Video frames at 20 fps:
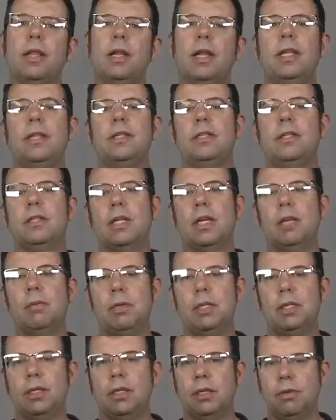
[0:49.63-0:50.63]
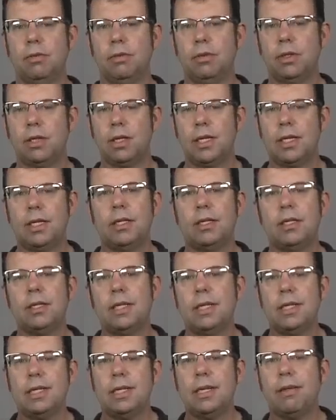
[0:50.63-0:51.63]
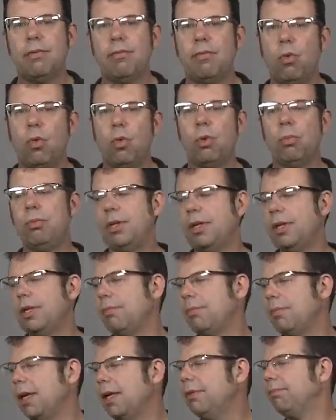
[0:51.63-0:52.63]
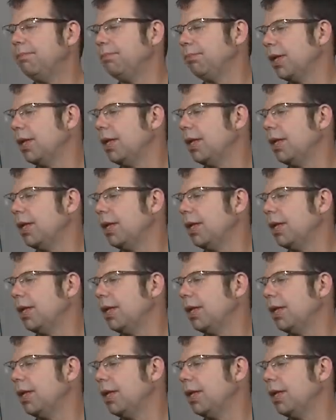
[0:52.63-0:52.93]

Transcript: The lens can be delivered in EF or PL mount.